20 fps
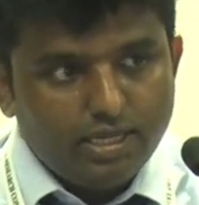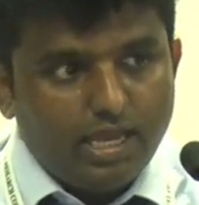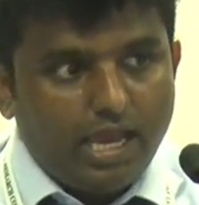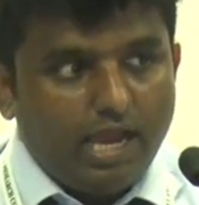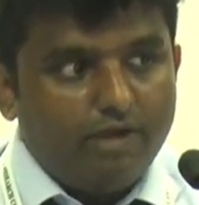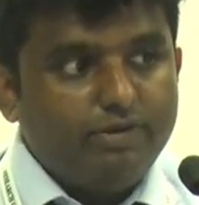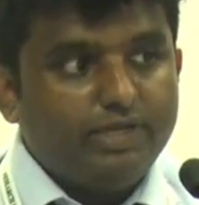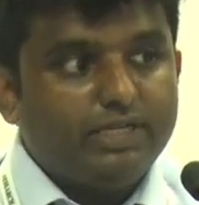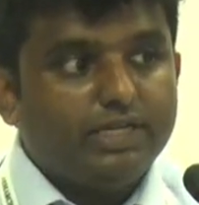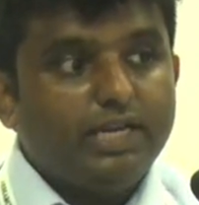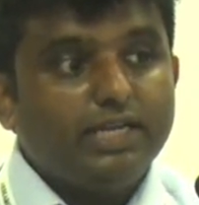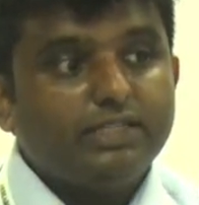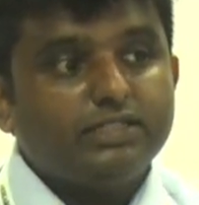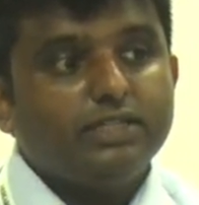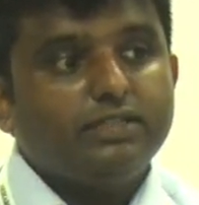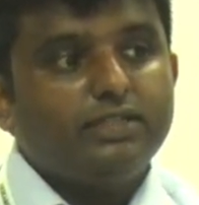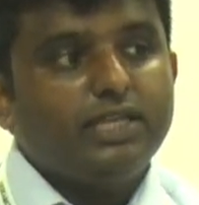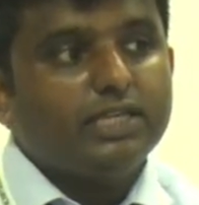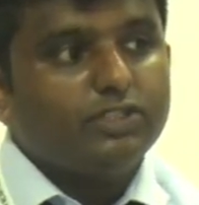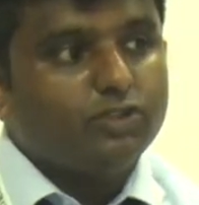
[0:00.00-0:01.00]
And we
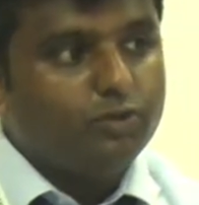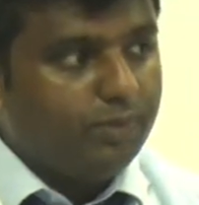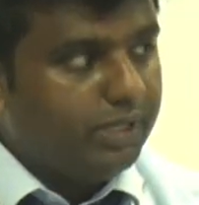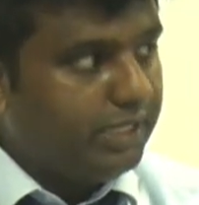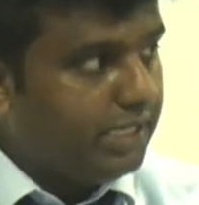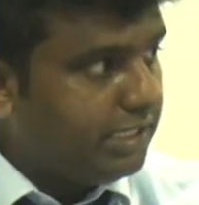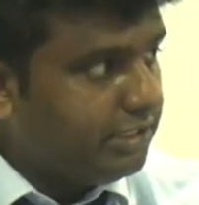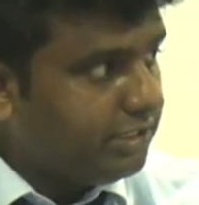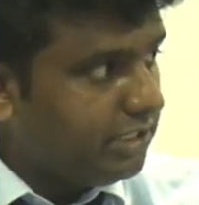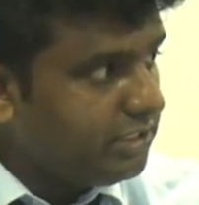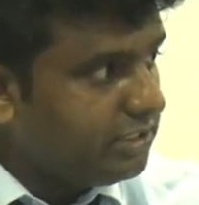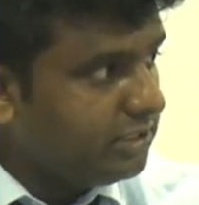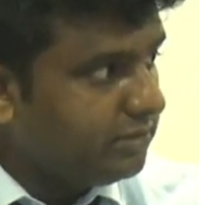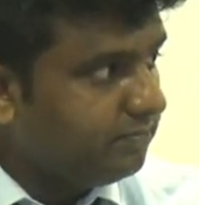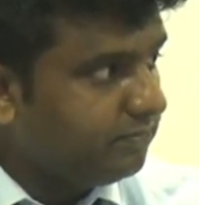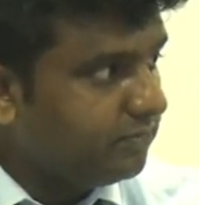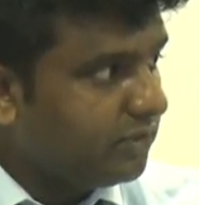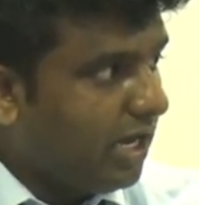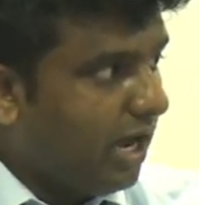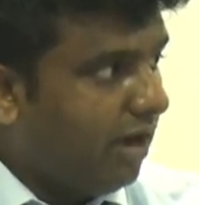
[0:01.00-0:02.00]
collected their supernatant.
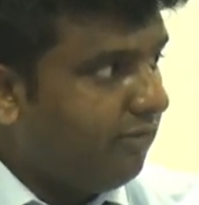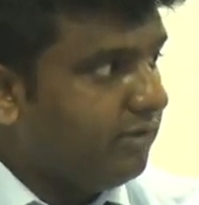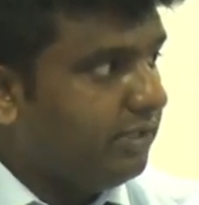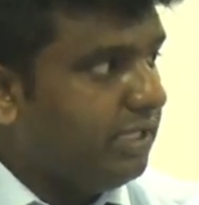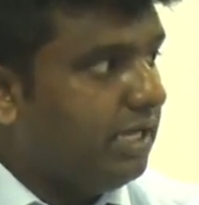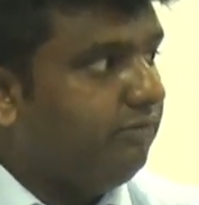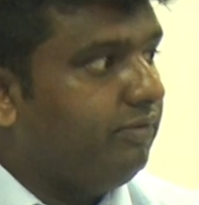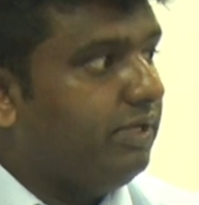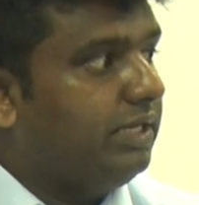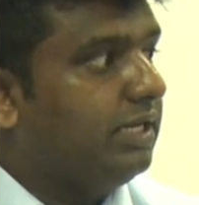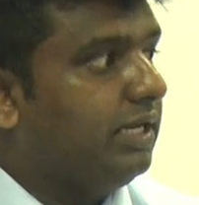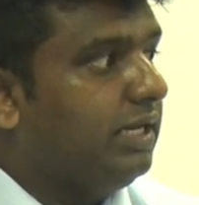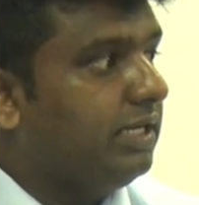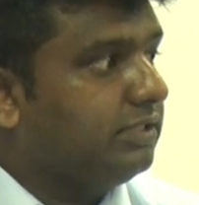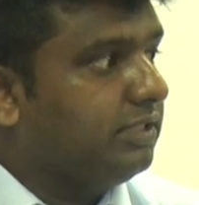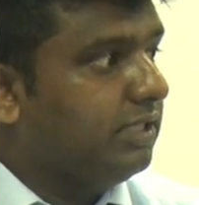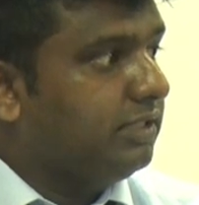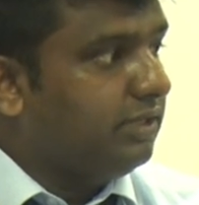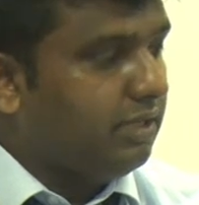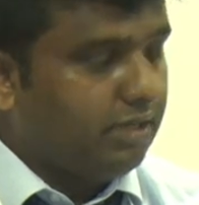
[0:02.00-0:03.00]
After that,
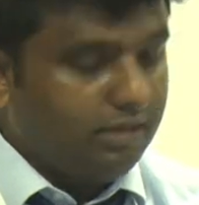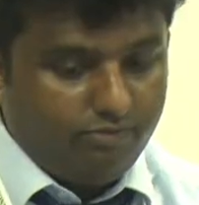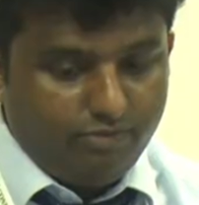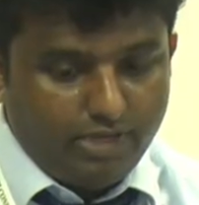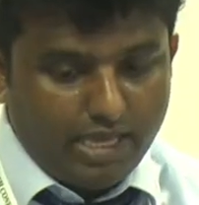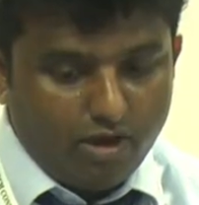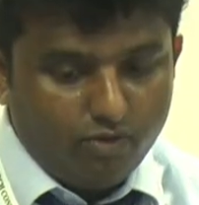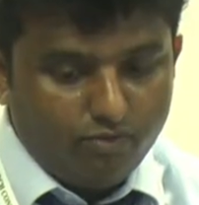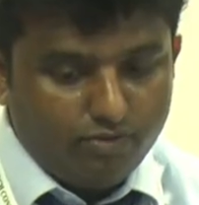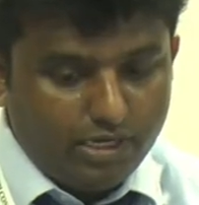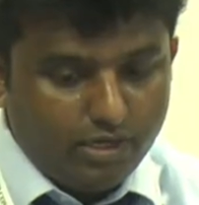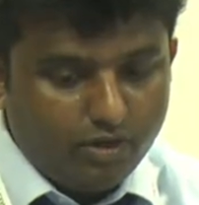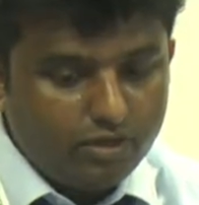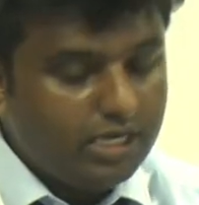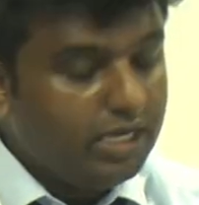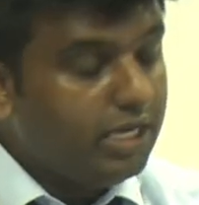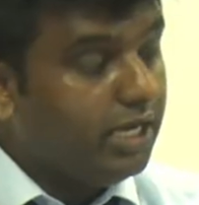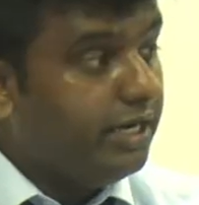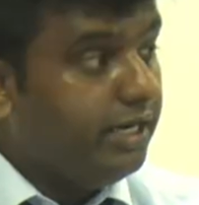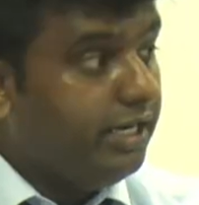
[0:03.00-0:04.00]
we have followed
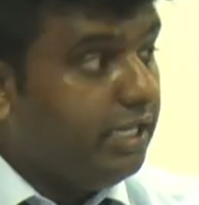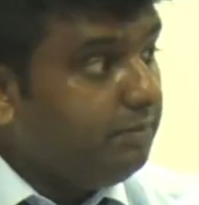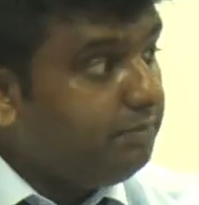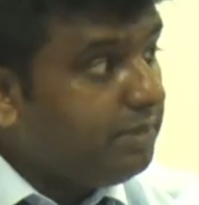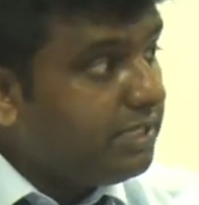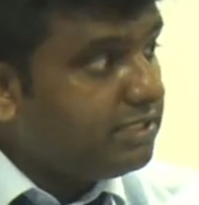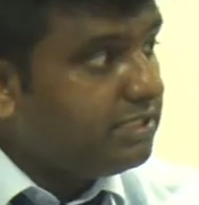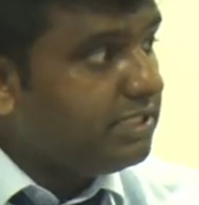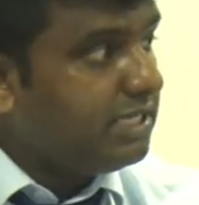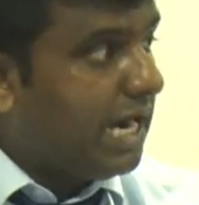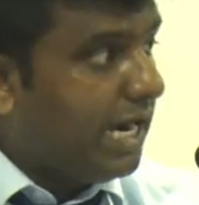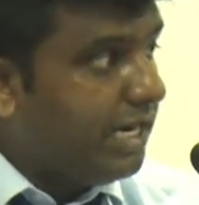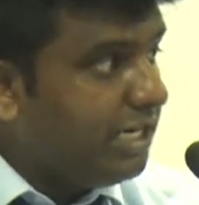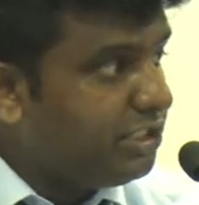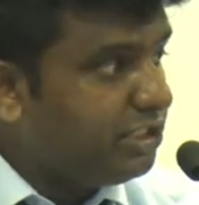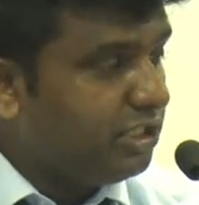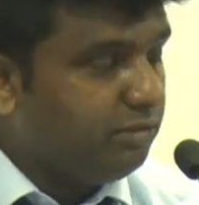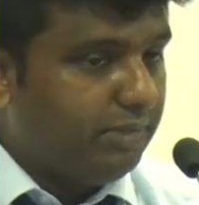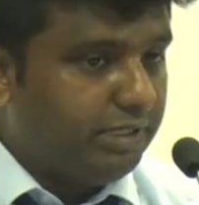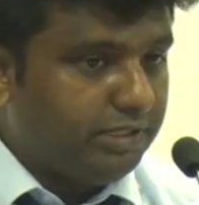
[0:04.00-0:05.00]
DPC
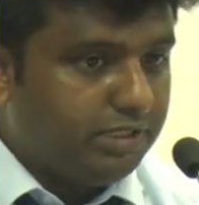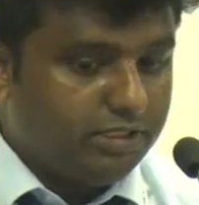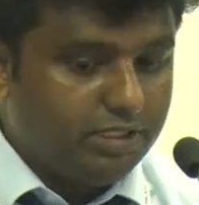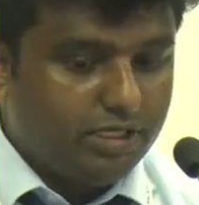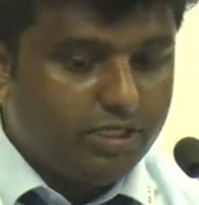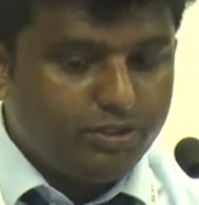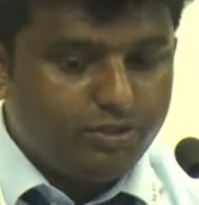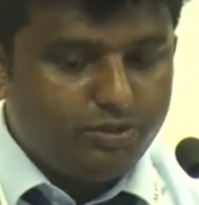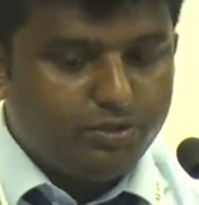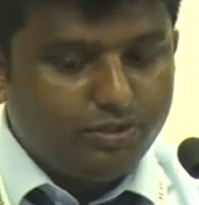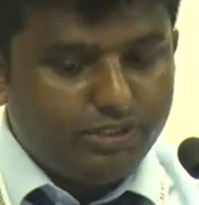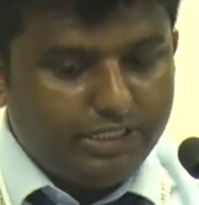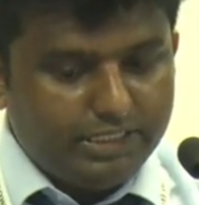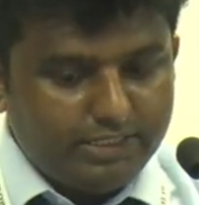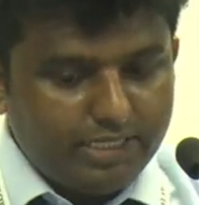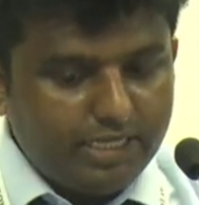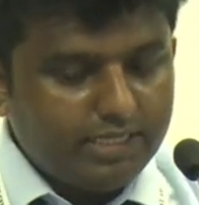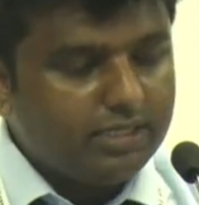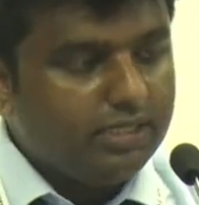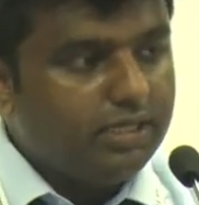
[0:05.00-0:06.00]
addition method to
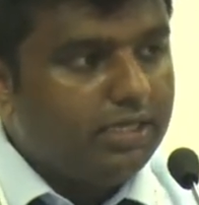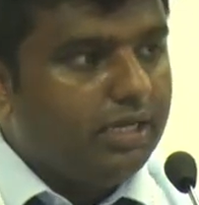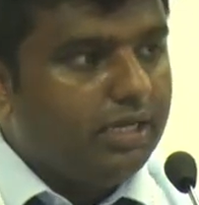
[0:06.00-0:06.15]
detect